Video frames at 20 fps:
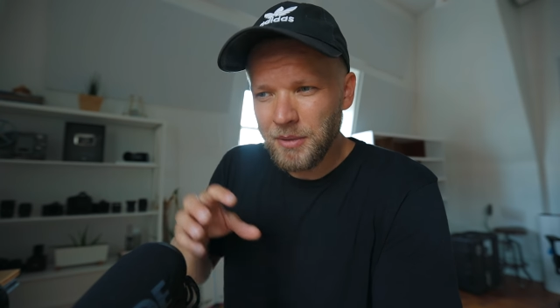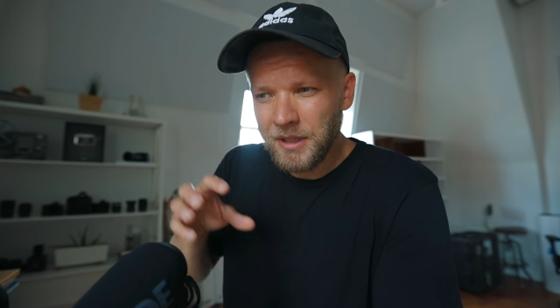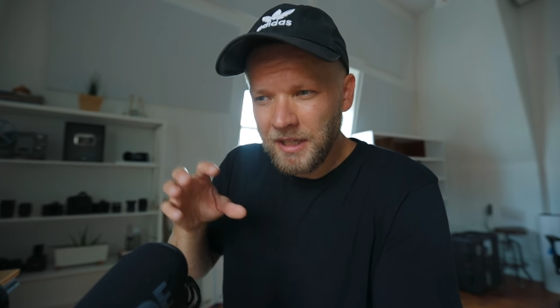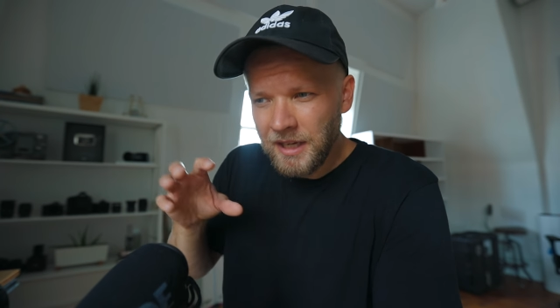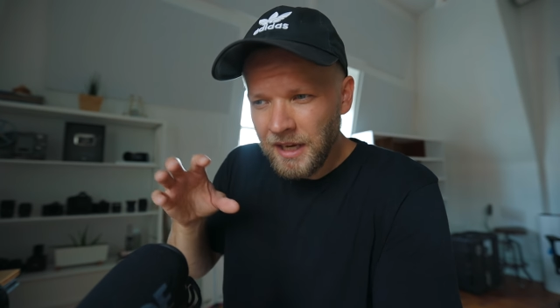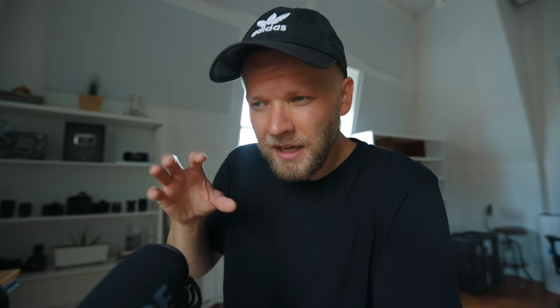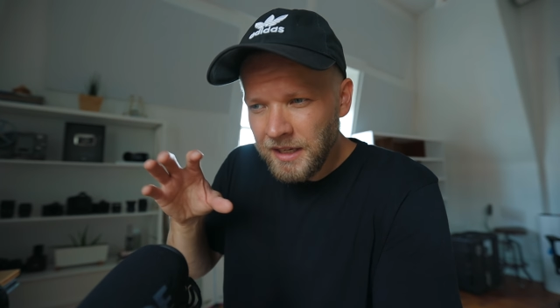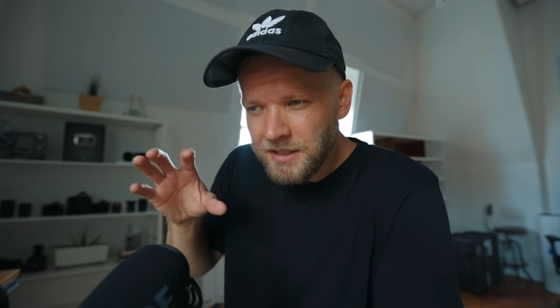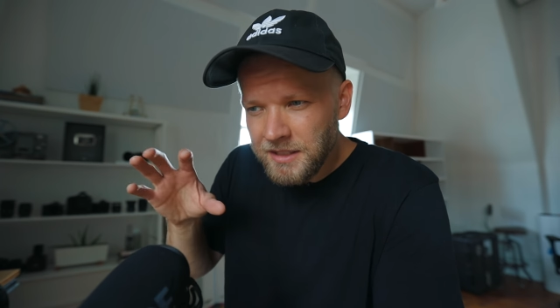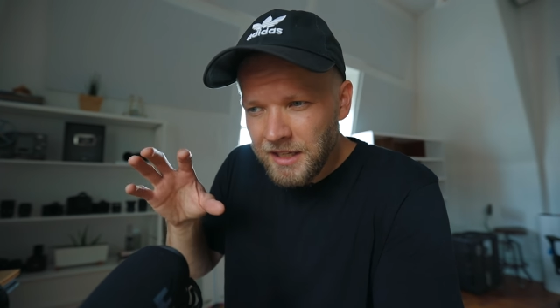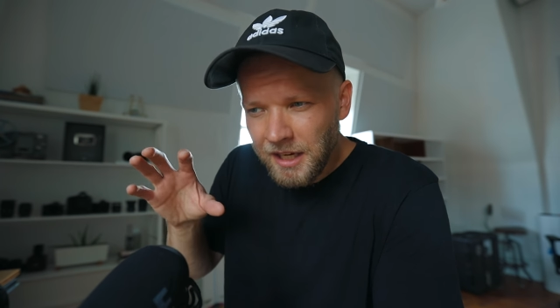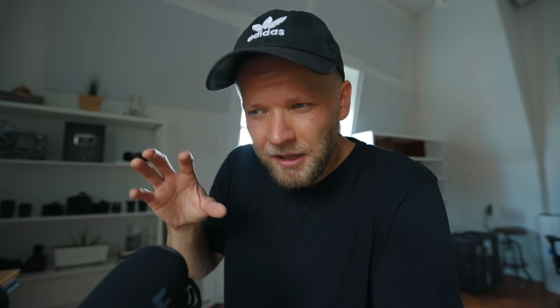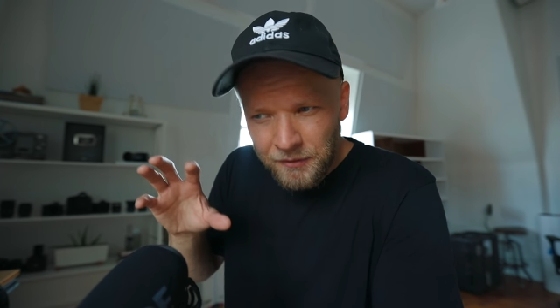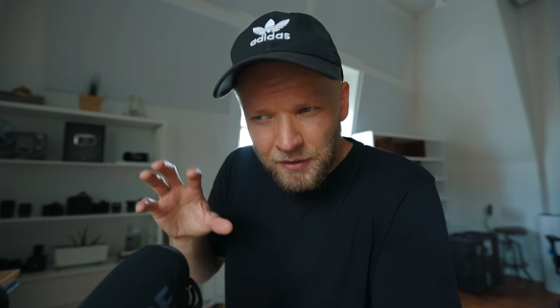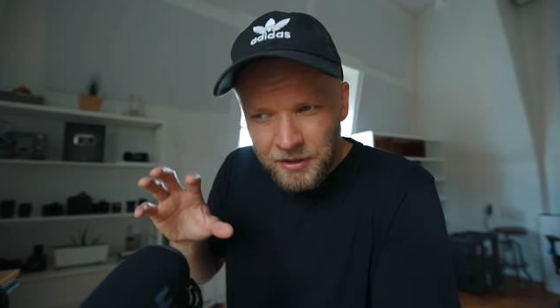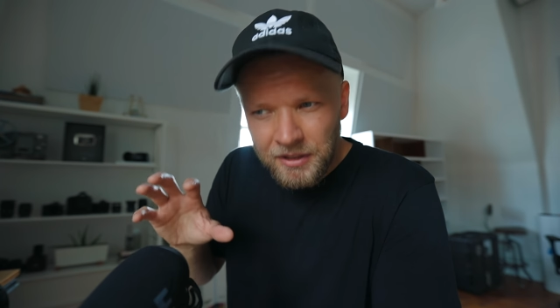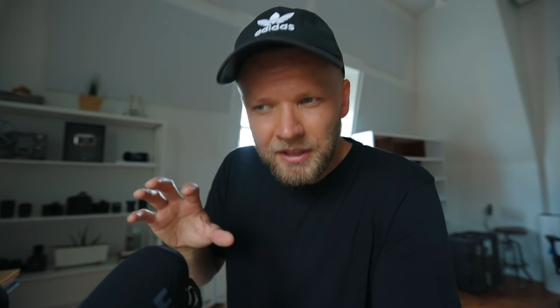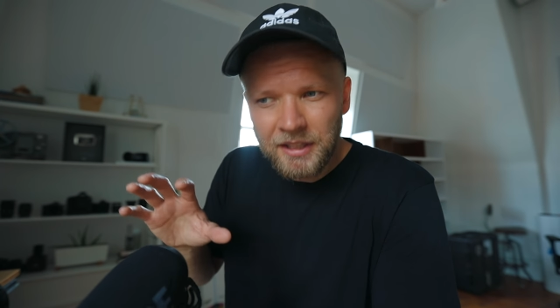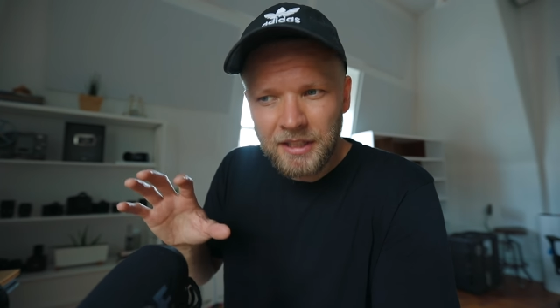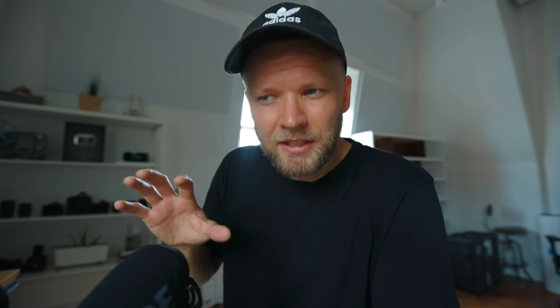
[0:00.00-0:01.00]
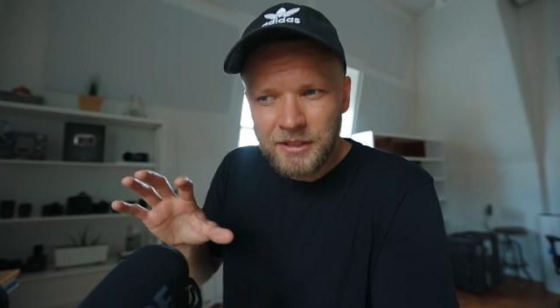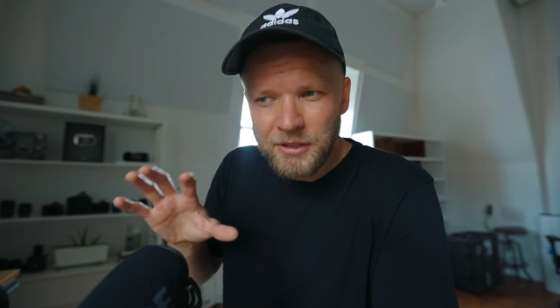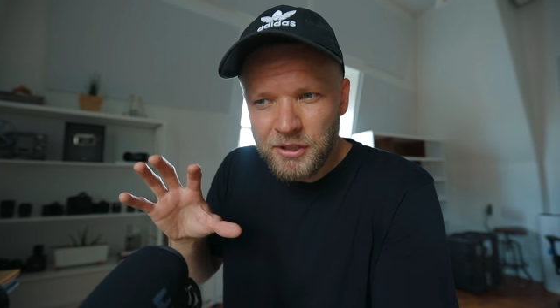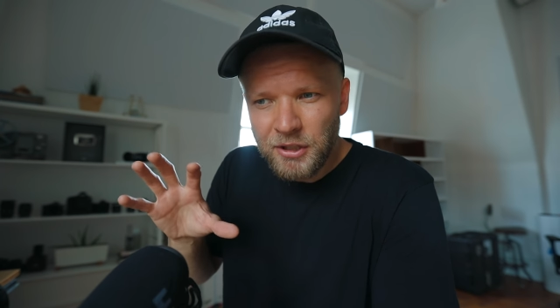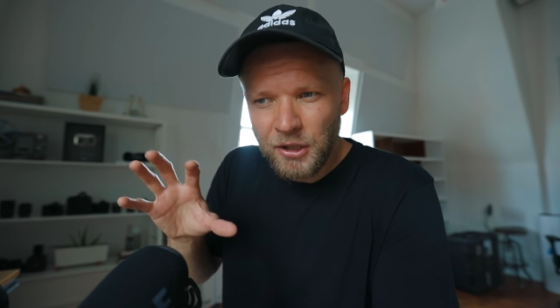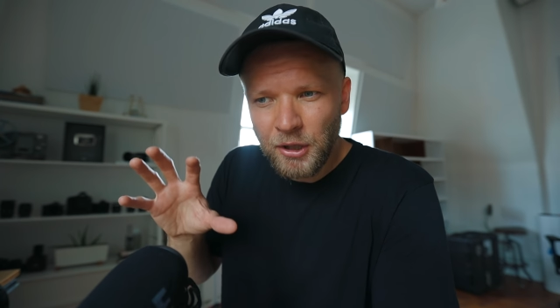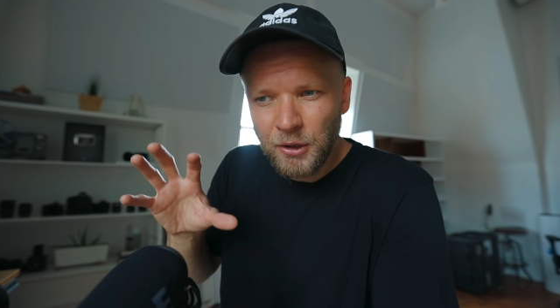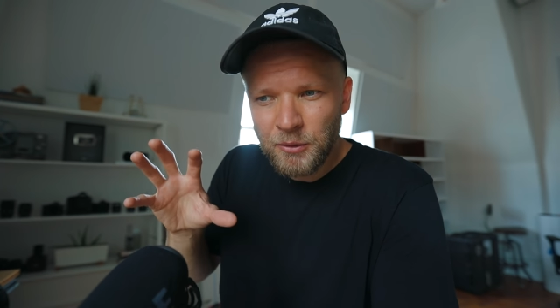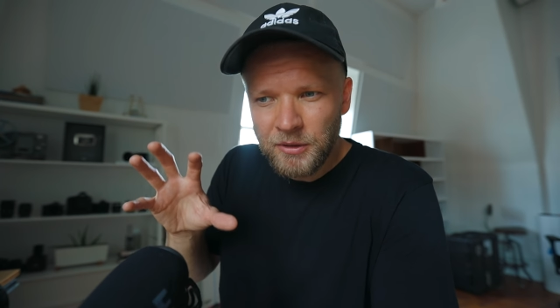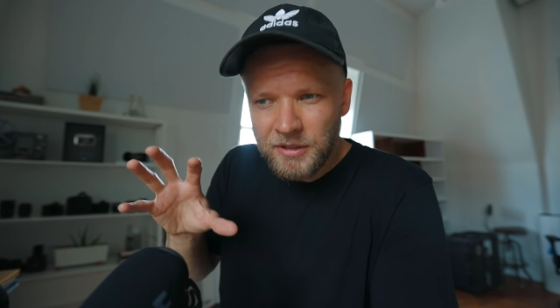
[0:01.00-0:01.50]
because everything is
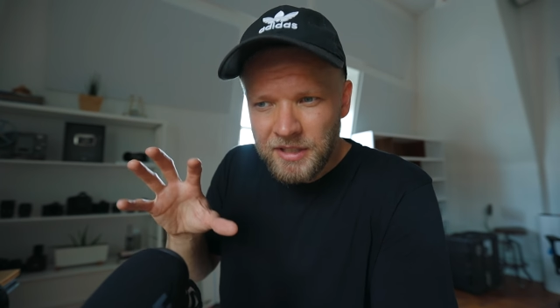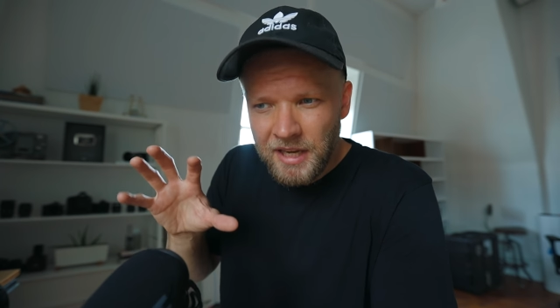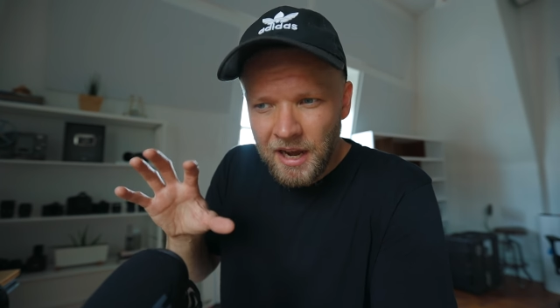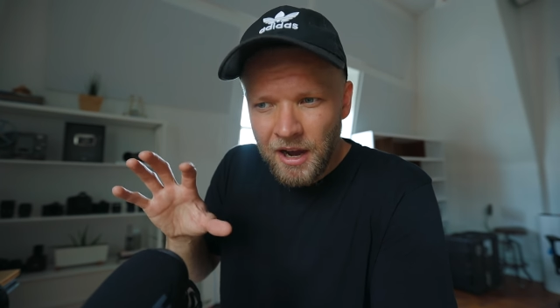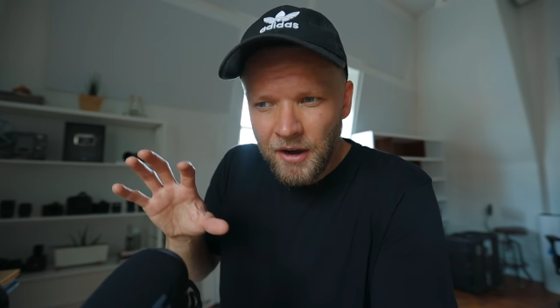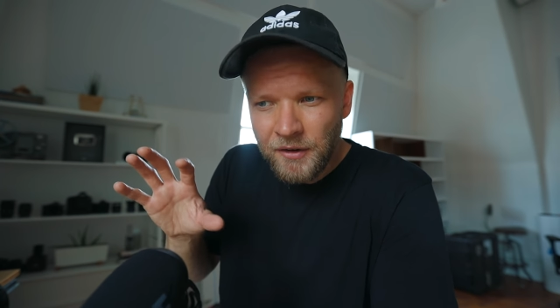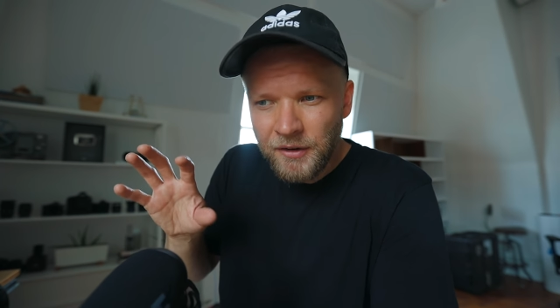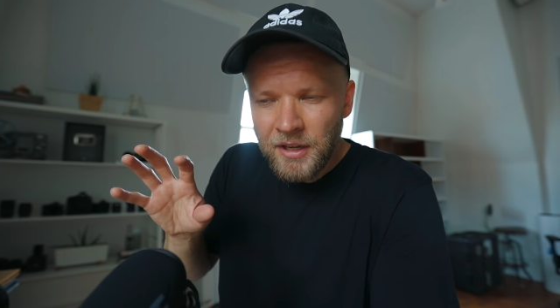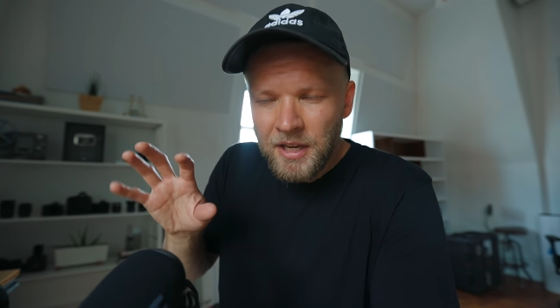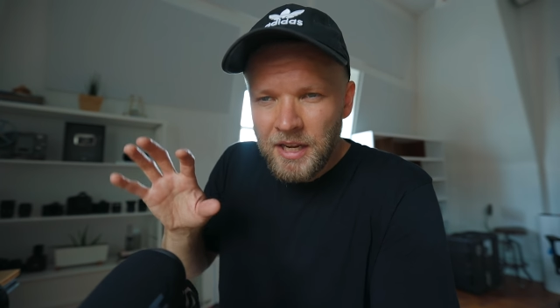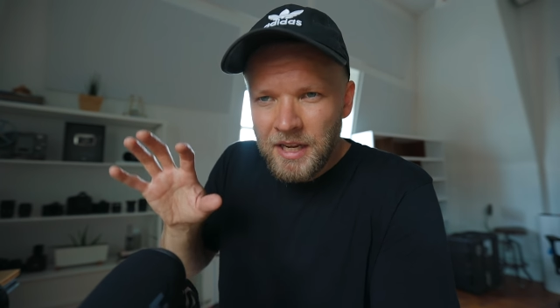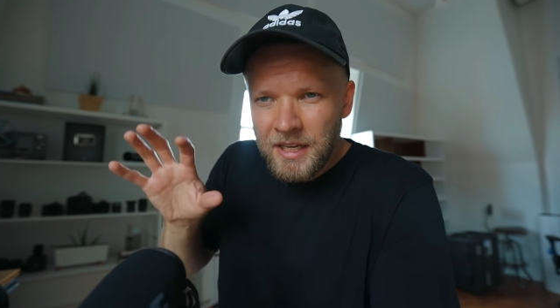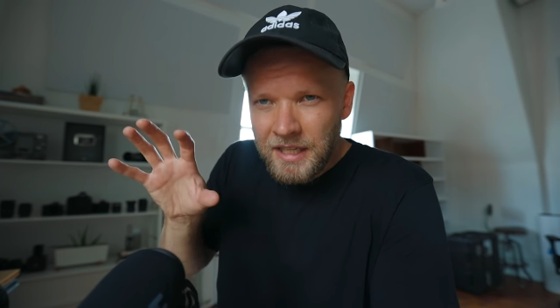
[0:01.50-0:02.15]
slowed down,